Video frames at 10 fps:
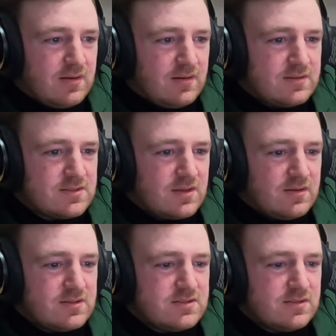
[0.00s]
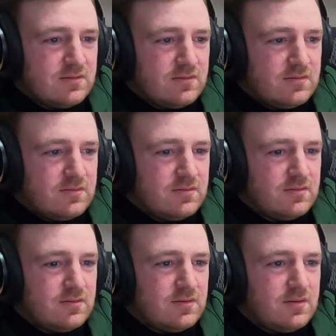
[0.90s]
You can play safe and
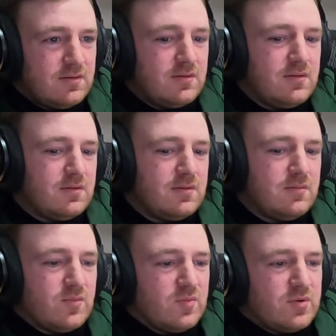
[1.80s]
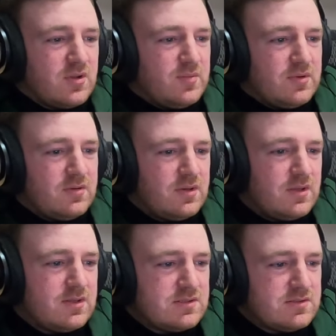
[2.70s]
ensure you enjoy this
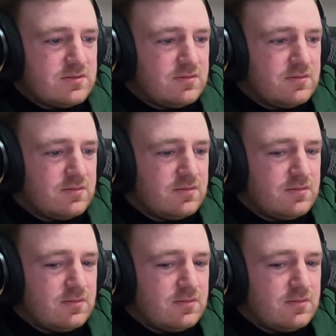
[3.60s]
fantastic game.